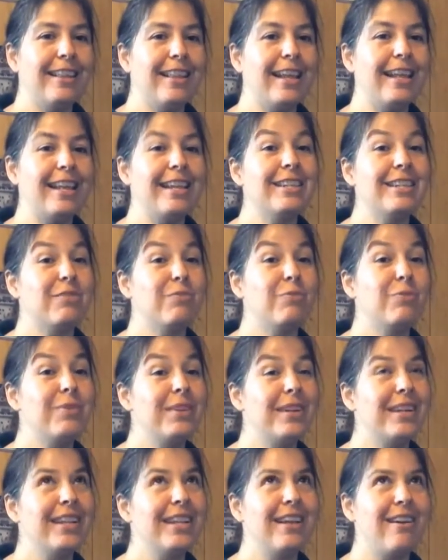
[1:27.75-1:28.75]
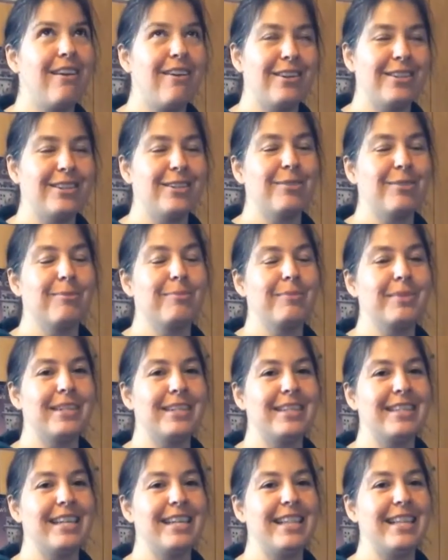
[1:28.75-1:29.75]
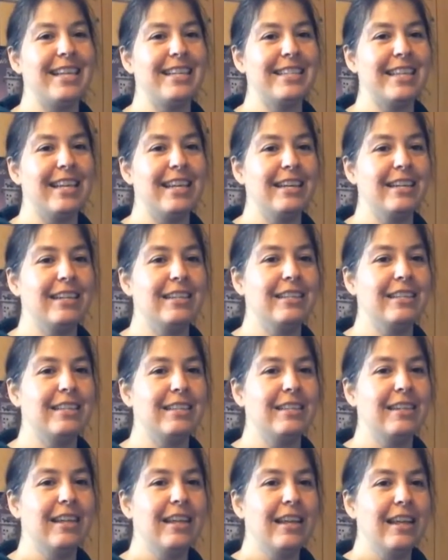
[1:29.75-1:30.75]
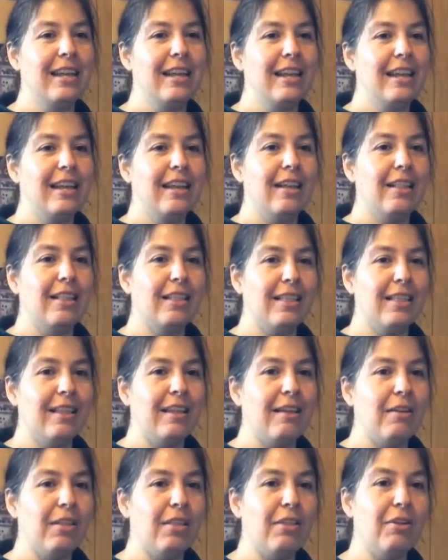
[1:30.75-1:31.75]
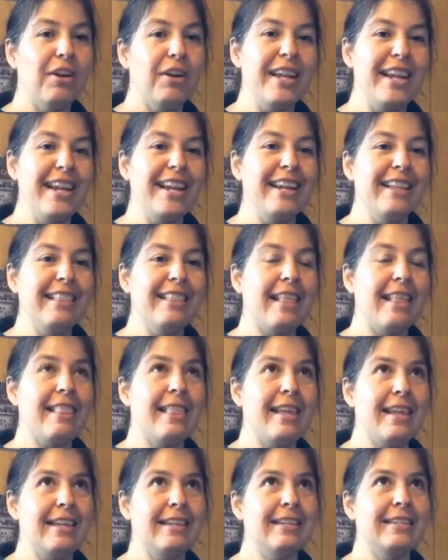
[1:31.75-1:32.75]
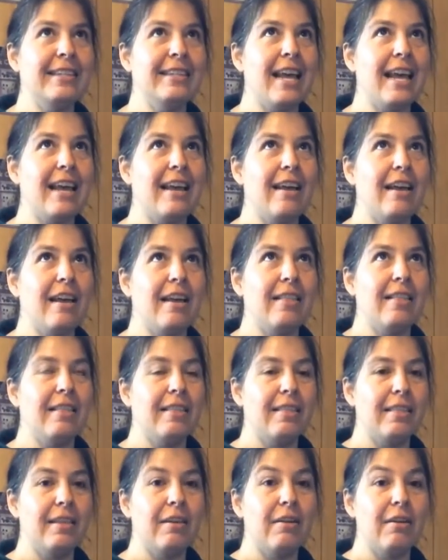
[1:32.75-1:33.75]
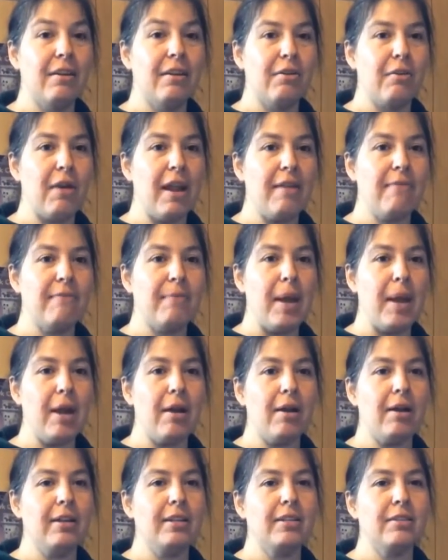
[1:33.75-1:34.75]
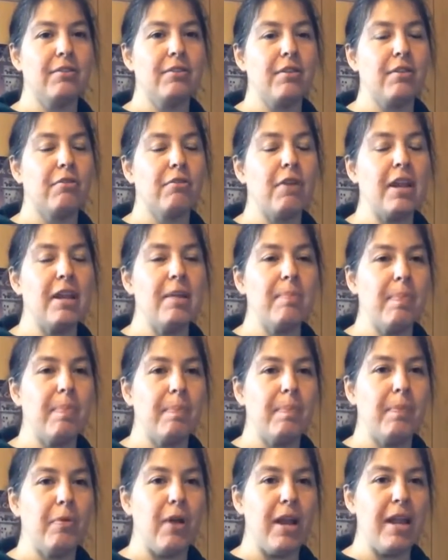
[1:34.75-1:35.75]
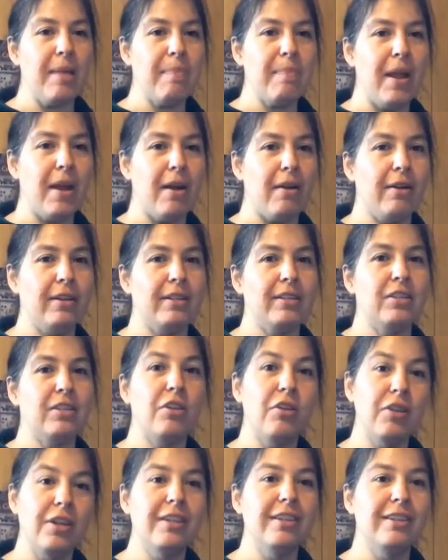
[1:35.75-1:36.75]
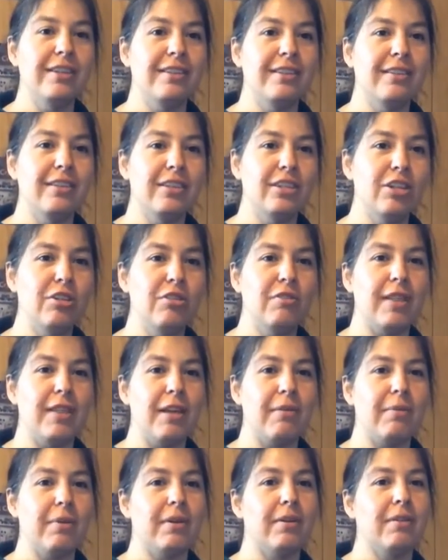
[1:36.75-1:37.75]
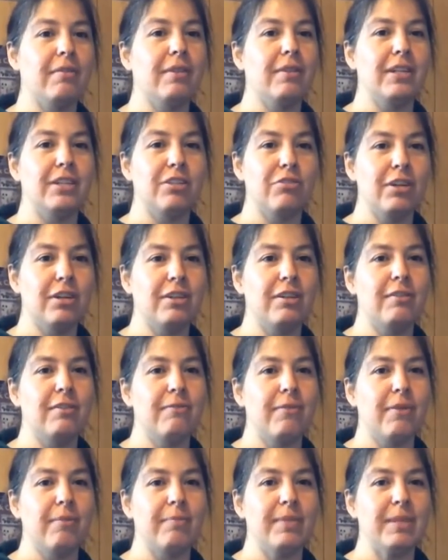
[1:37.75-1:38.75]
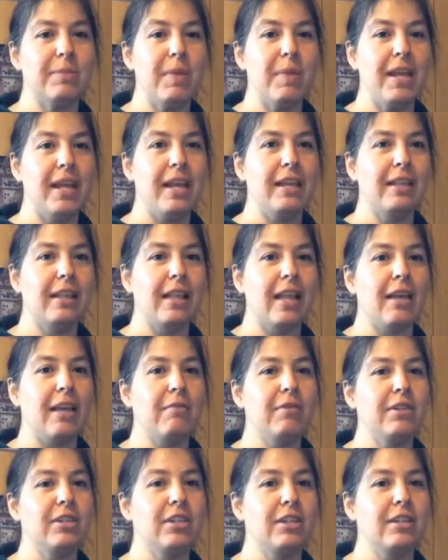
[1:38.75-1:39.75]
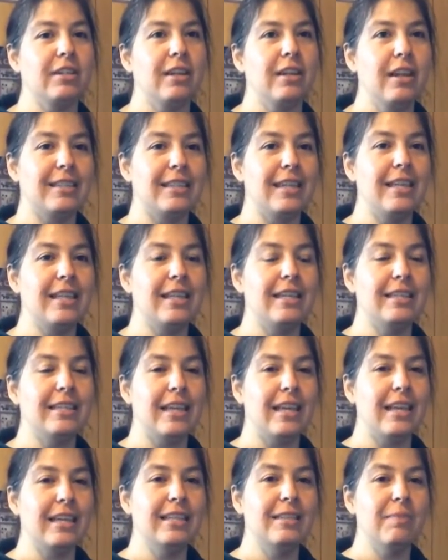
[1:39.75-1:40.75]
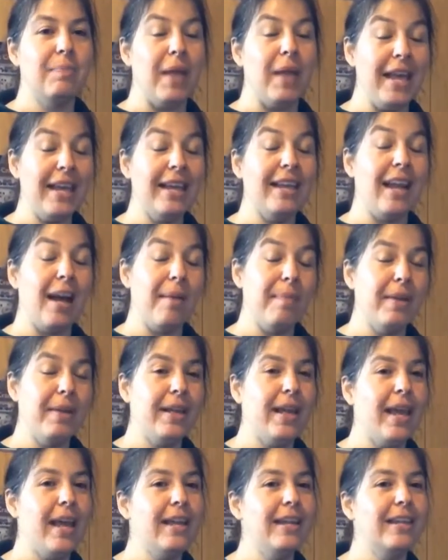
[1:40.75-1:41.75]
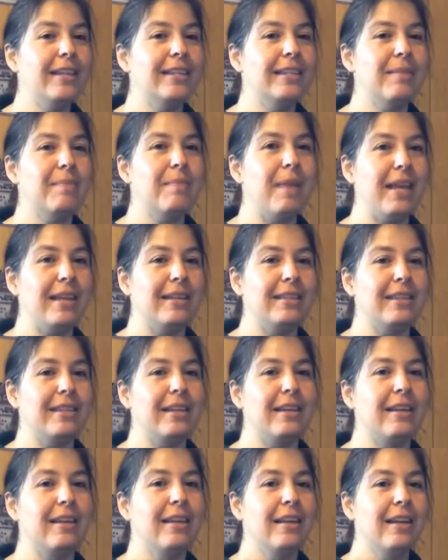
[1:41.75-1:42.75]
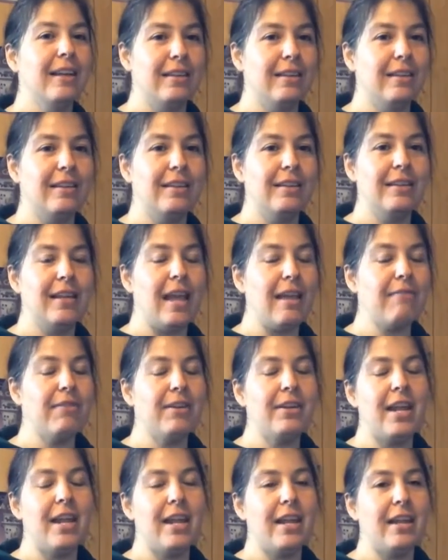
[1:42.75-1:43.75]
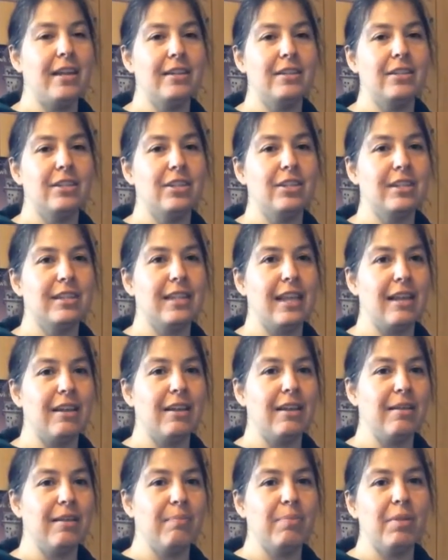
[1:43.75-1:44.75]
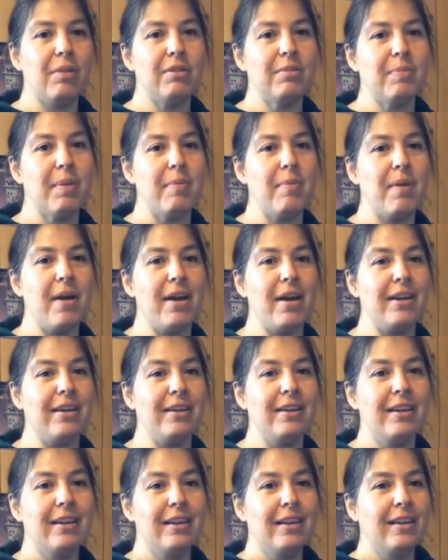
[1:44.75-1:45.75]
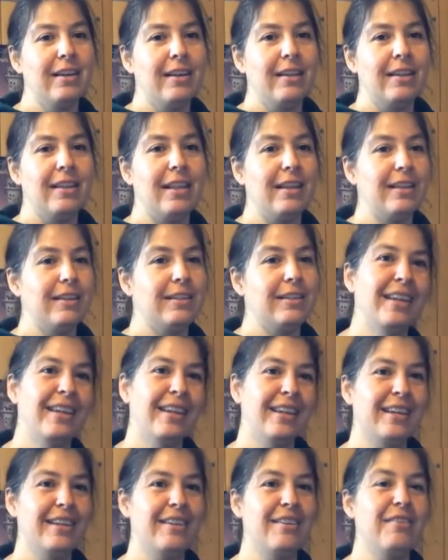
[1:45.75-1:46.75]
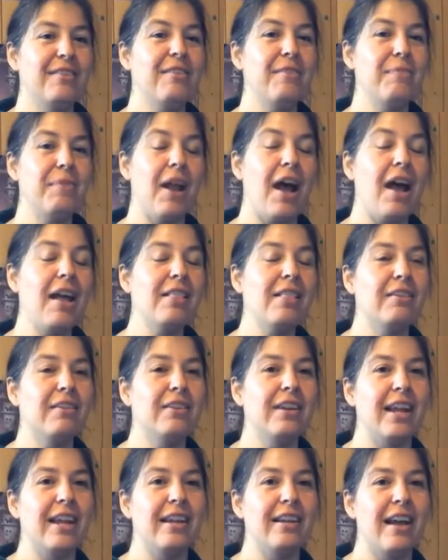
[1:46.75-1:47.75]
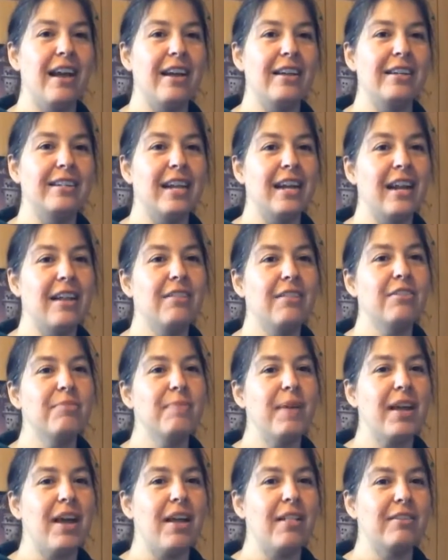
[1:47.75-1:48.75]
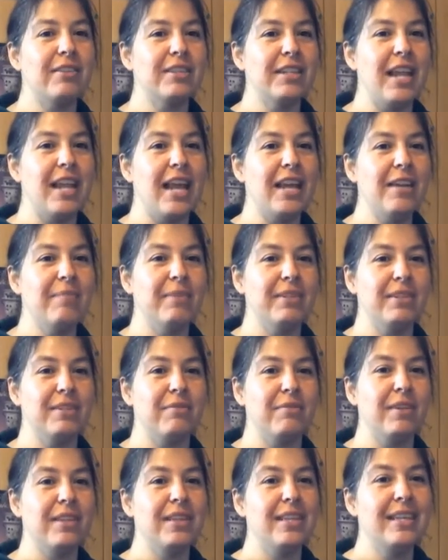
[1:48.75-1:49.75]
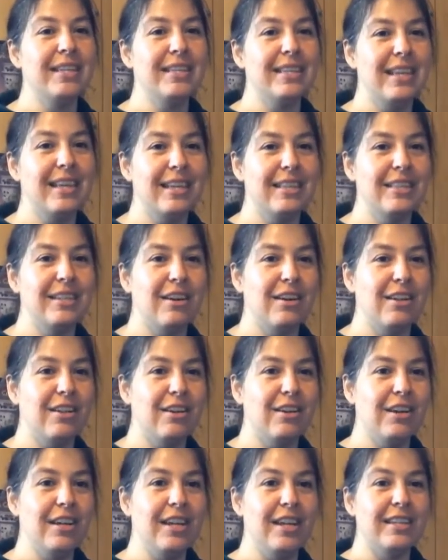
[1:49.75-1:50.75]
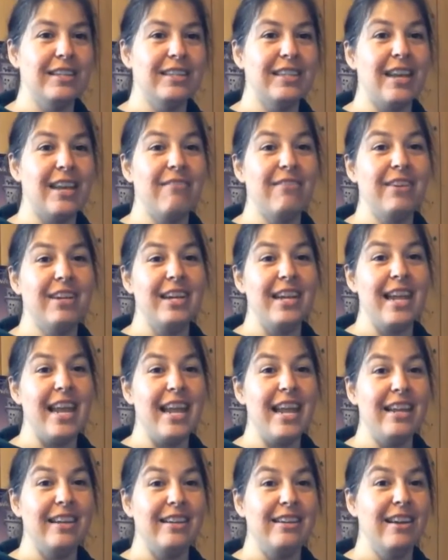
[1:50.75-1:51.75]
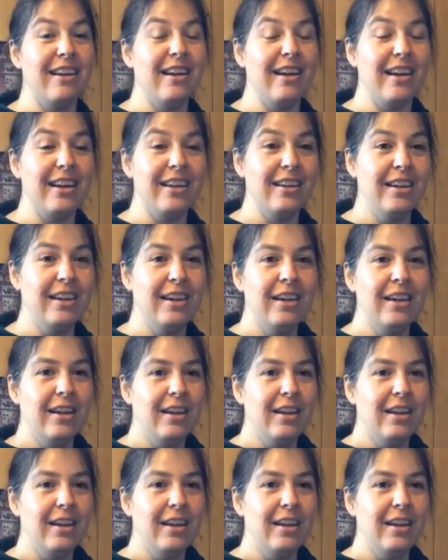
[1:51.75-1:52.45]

Like, it's really awesome to see these kids learning the things that their grandparents or their great-grandparents couldn't do. They were restricted from speaking the language, and to see these kids pick it up again, it's amazing. Every day is just like, it blows my mind. Like, you know, what I learned at 9, 10, I learned my colors and animals, and what these kids are learning at 7 and 8 and 9,